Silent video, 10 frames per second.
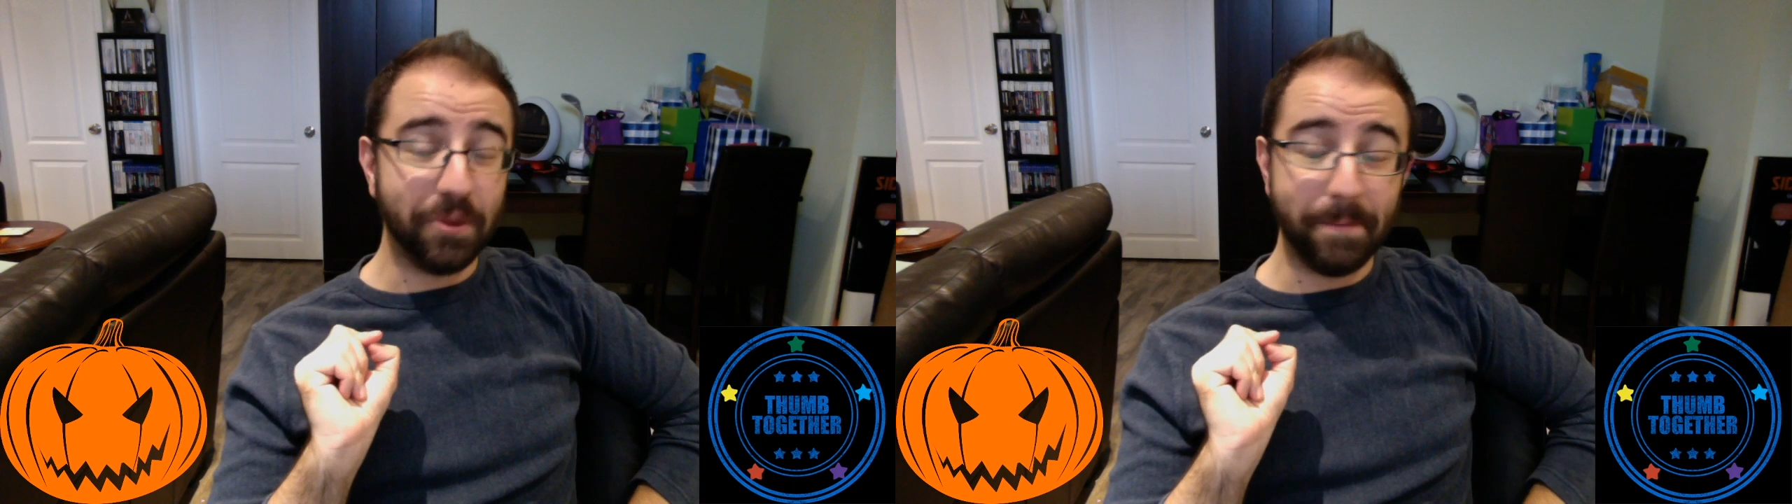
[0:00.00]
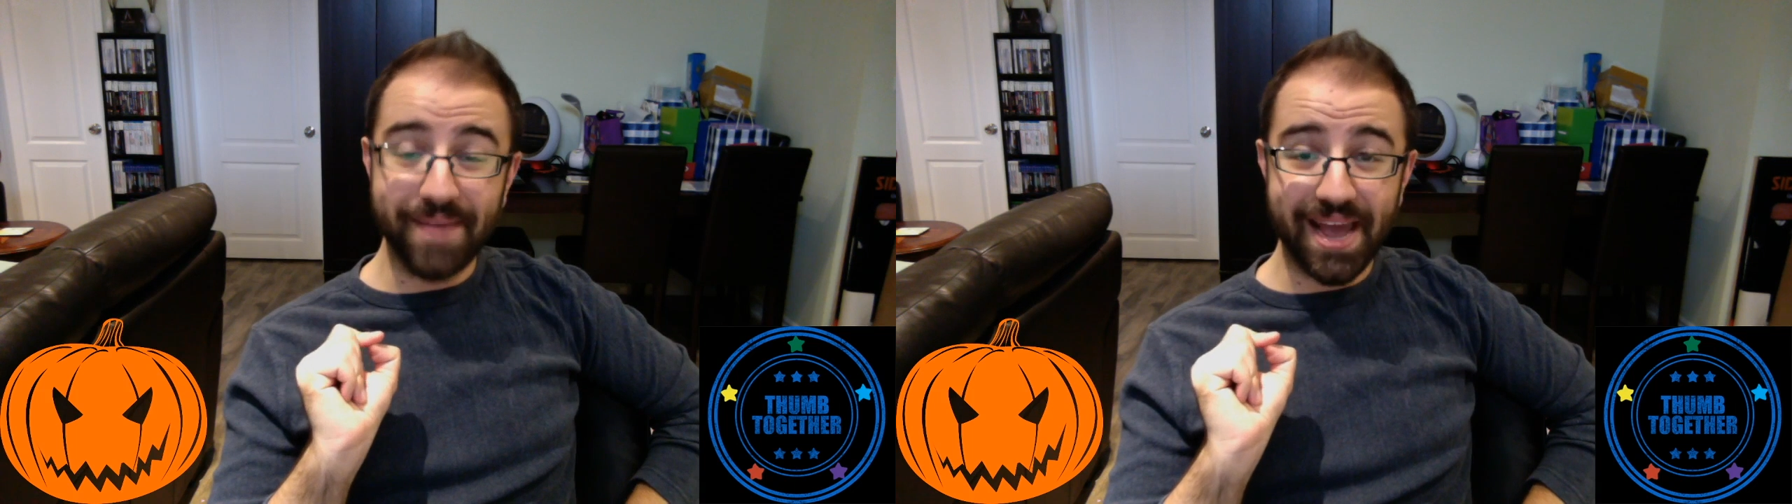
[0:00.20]

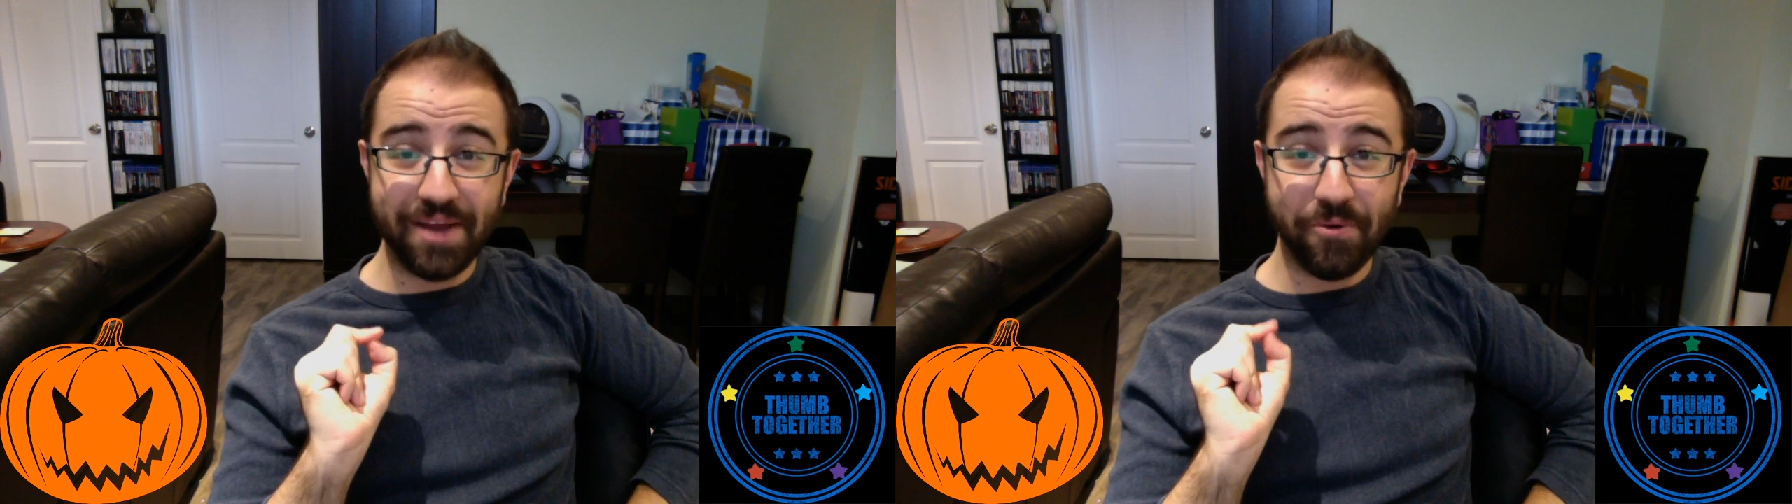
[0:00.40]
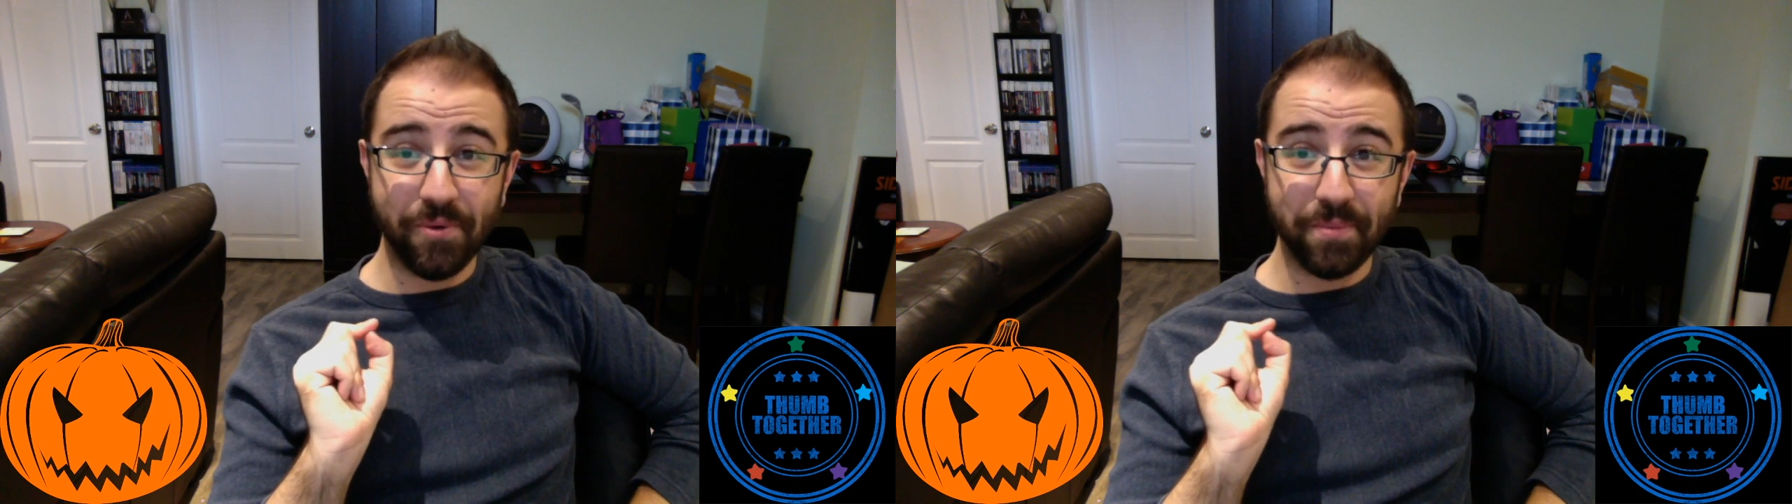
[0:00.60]
there
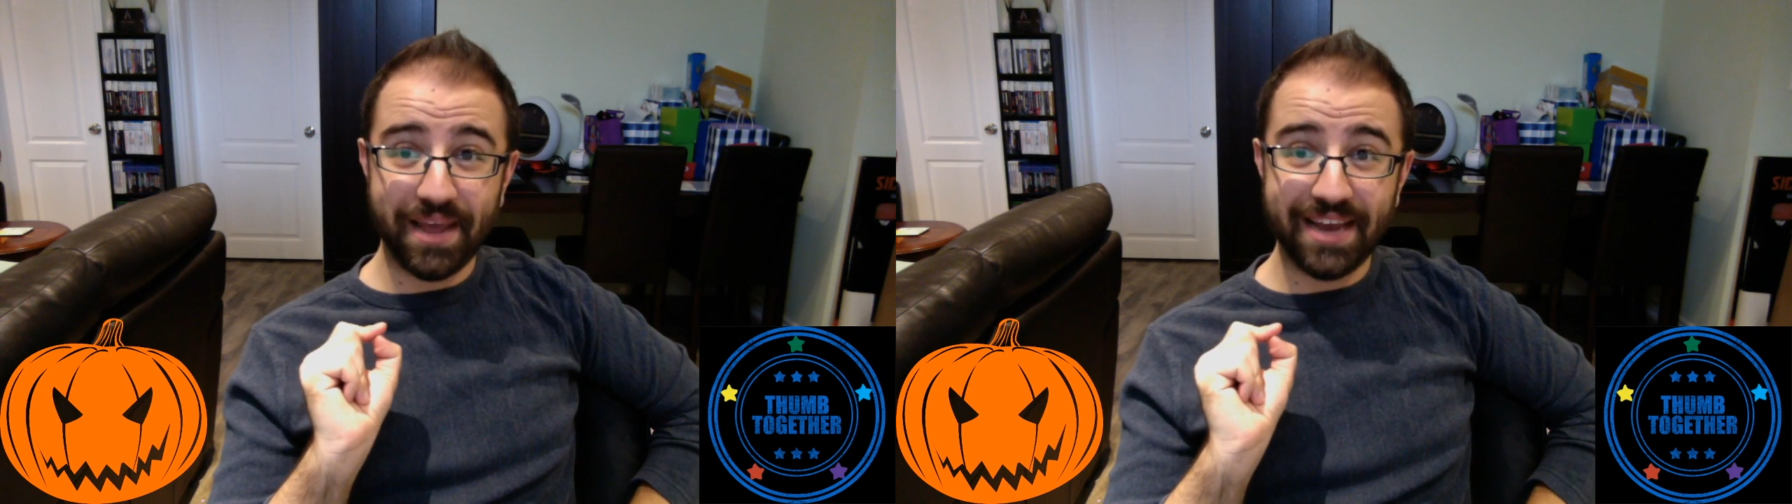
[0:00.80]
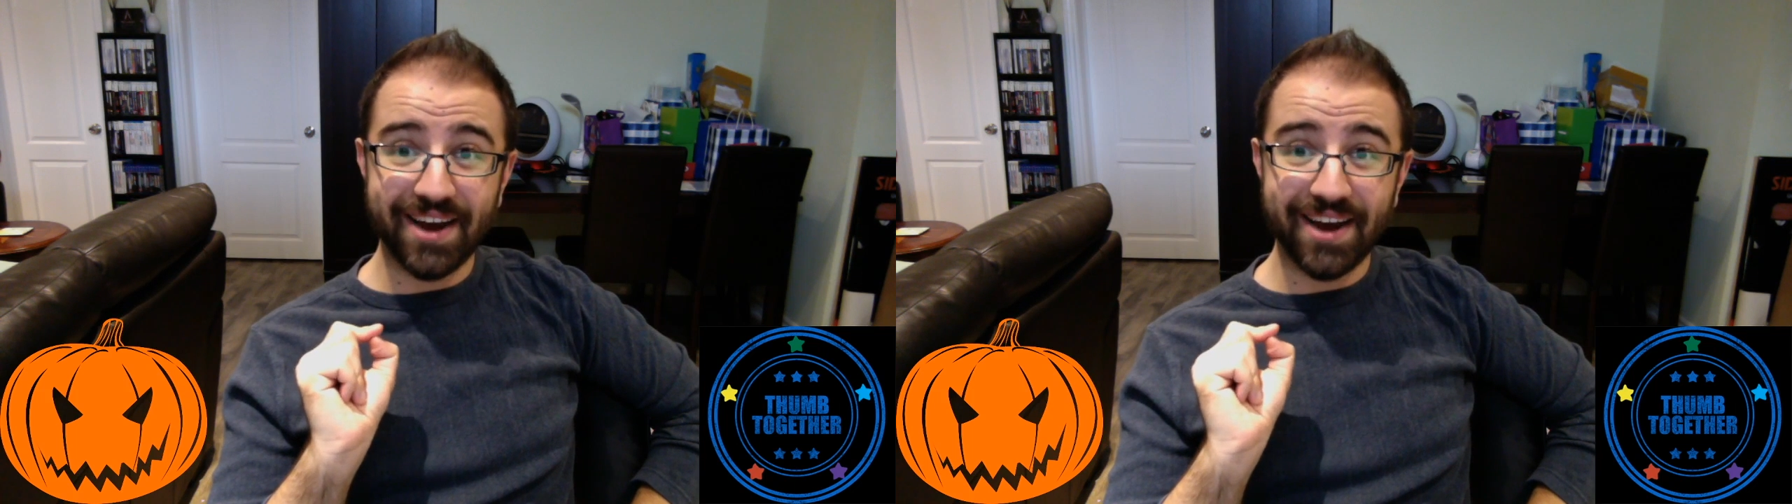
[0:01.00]
may or may